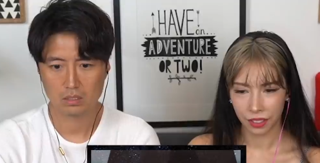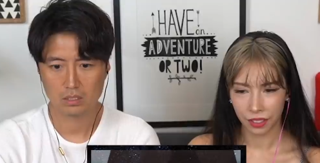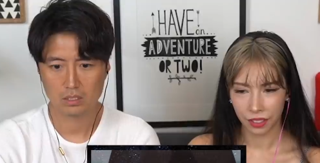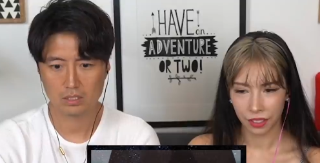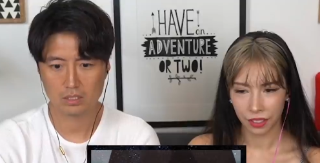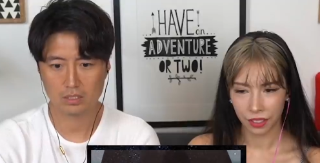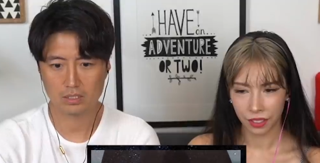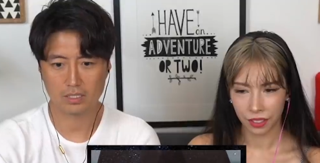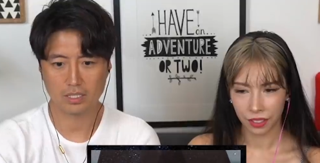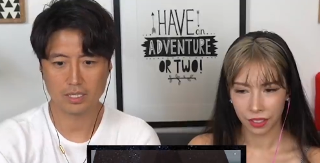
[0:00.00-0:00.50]

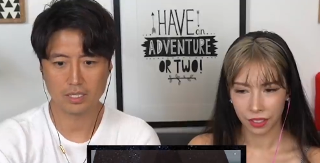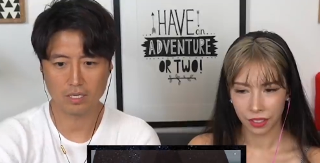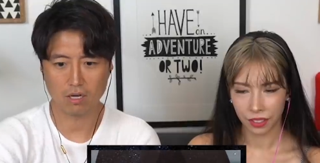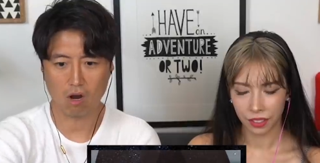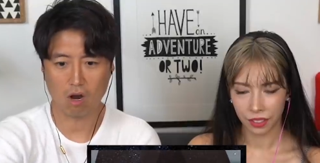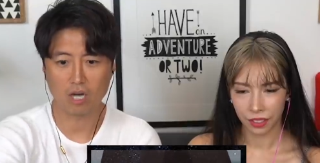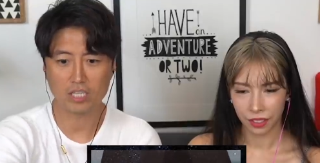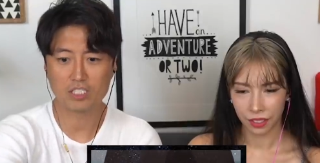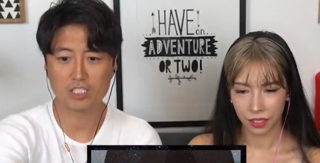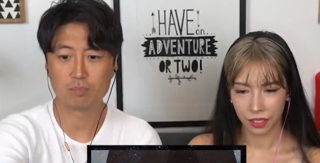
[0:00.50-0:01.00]
Speaker 1: Sin,
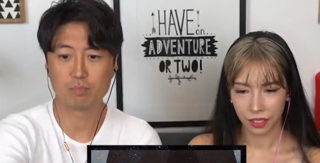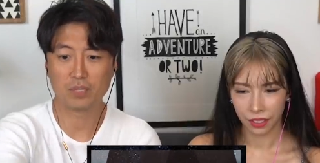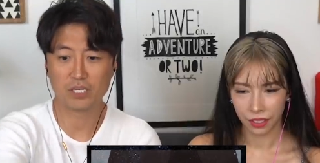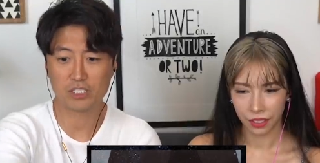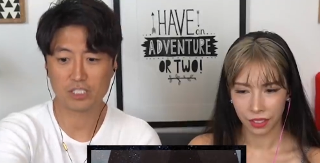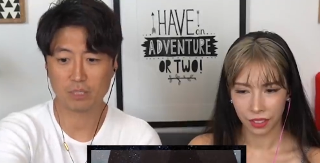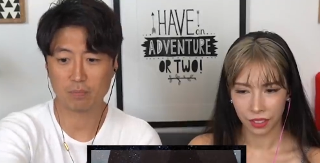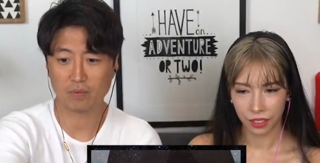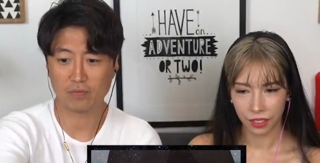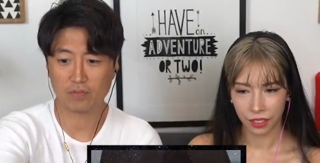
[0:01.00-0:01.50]

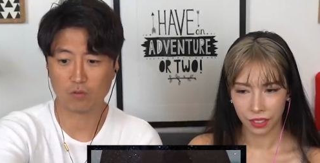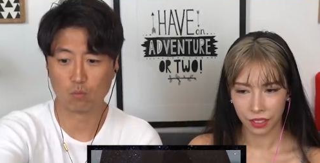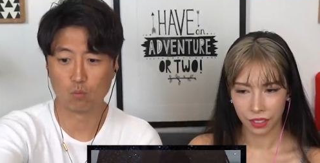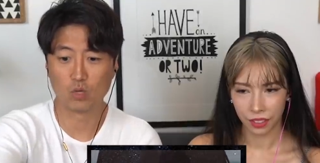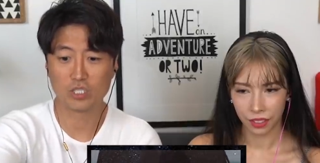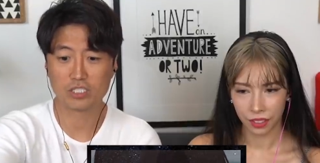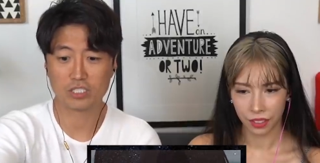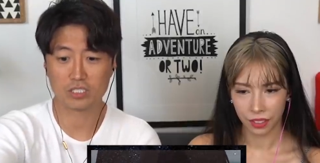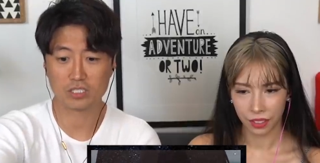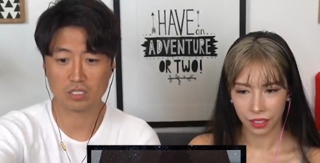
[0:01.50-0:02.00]
Archbishop of the
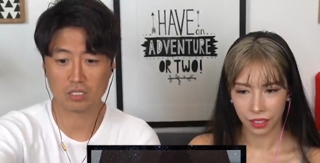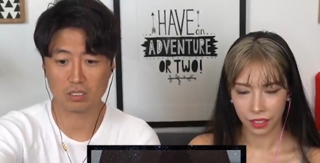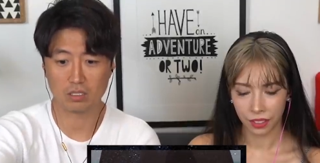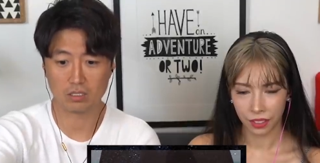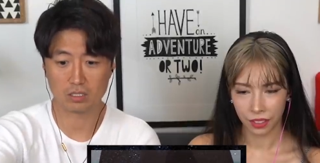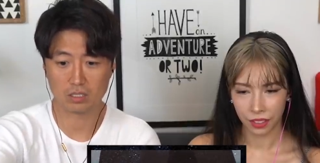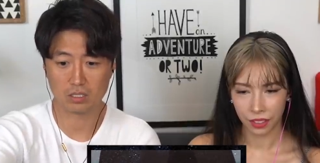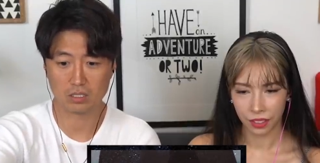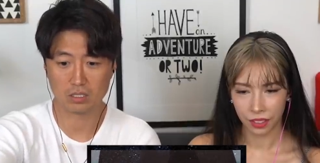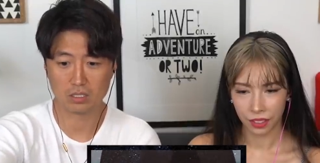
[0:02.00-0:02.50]
Witches' Cult.
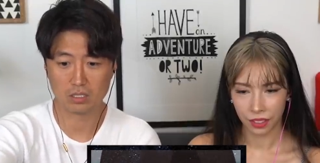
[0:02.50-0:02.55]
